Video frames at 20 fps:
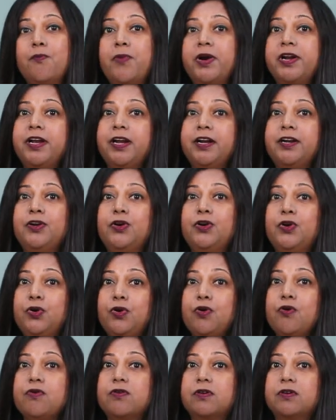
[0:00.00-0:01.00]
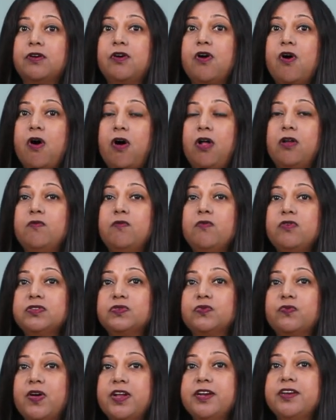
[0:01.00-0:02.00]
But it took
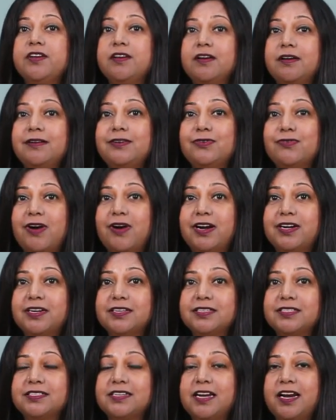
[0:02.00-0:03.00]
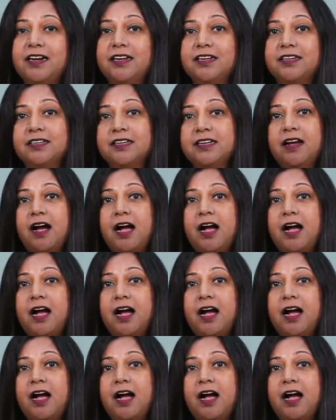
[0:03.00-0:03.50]
almost 1 year to understand it.